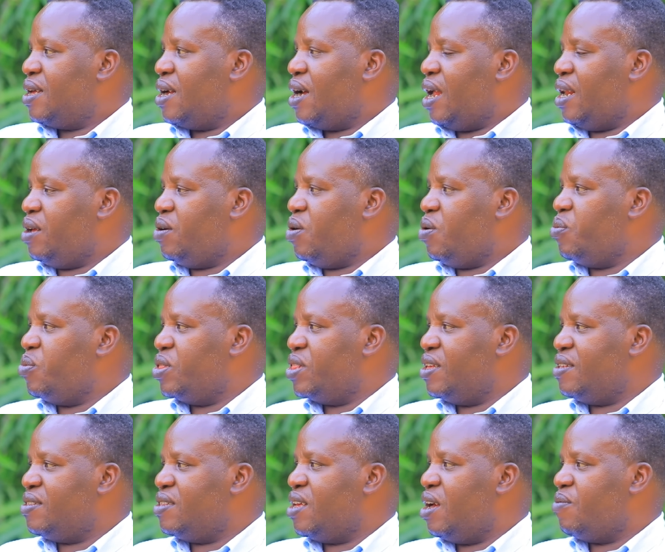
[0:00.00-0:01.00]
ariko
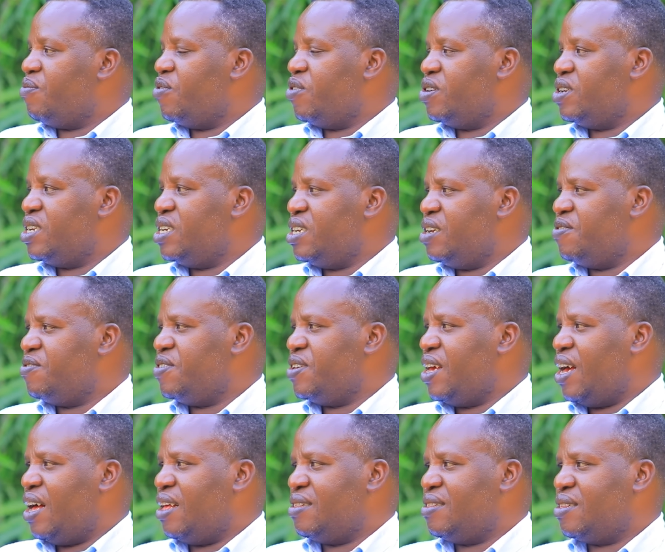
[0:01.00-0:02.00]
mutesi yapfushije
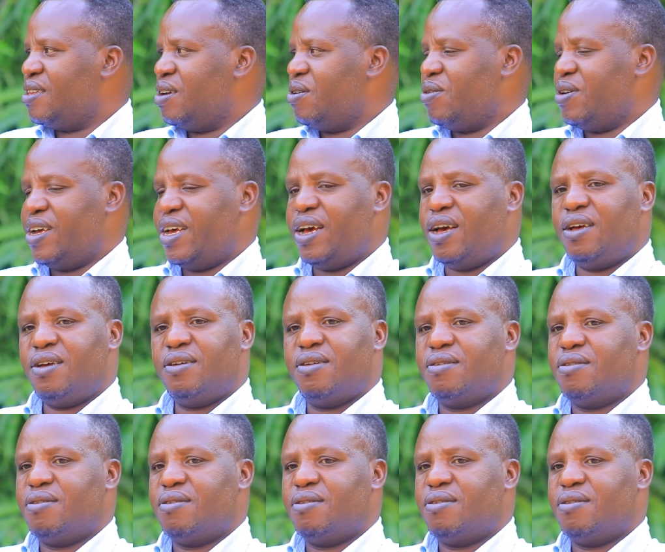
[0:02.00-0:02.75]
fiance oya